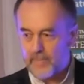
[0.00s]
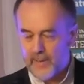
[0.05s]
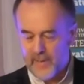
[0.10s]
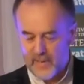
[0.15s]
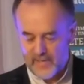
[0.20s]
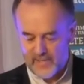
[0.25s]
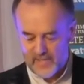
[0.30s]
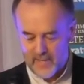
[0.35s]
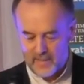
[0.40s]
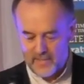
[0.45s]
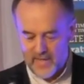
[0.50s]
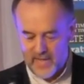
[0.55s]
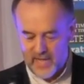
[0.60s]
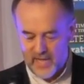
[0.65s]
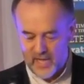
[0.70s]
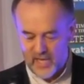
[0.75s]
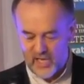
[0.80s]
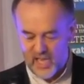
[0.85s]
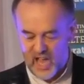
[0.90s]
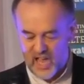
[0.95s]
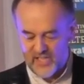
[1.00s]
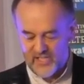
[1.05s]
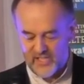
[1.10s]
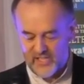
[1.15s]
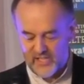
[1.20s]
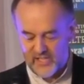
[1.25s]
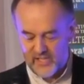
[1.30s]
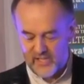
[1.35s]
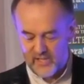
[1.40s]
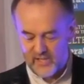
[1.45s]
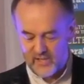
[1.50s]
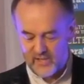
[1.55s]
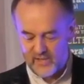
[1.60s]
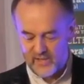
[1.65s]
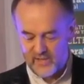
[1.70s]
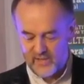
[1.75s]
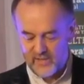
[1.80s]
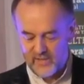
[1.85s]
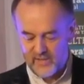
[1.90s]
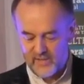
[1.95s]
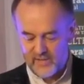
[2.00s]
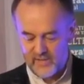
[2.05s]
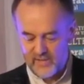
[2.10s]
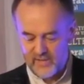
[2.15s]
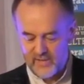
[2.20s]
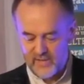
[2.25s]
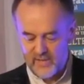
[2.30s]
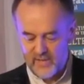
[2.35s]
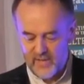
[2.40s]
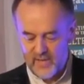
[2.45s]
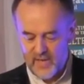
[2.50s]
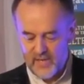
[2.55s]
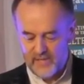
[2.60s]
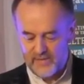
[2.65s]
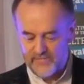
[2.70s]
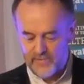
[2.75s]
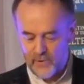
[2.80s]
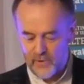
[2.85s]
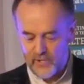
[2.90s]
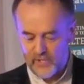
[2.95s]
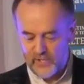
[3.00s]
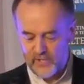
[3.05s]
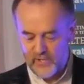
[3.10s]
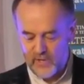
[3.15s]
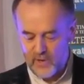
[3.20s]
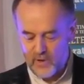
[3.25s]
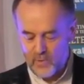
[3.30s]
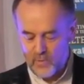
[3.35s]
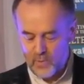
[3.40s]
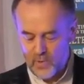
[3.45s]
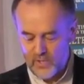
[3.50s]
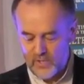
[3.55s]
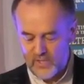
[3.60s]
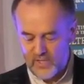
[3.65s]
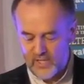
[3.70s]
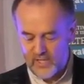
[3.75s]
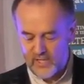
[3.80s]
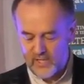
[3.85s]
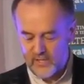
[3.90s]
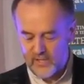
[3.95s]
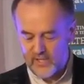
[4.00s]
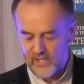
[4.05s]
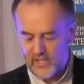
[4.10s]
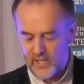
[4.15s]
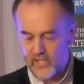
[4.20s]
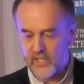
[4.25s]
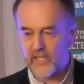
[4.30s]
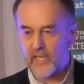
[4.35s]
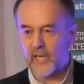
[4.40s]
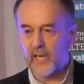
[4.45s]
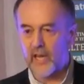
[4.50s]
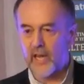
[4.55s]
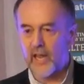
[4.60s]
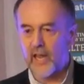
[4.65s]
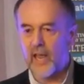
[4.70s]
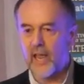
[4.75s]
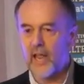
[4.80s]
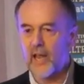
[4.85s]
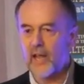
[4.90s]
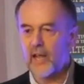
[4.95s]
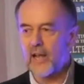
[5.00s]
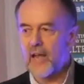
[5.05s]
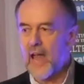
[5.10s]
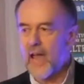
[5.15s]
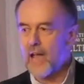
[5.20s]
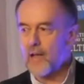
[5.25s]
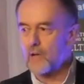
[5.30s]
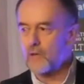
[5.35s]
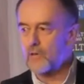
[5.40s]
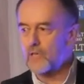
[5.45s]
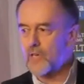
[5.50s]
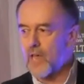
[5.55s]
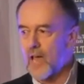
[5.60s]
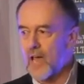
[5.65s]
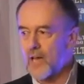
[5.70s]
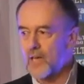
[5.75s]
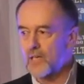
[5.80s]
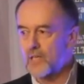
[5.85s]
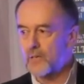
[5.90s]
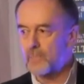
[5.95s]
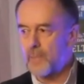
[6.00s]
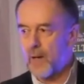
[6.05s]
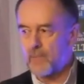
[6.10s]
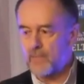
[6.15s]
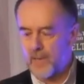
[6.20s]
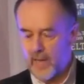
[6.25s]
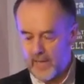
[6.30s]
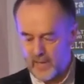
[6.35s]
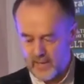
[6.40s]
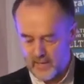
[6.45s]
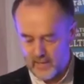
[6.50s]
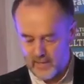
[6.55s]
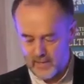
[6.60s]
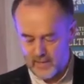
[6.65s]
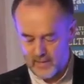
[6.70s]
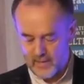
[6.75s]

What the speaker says: up some inner guts. His voice was disconcertingly loud and public.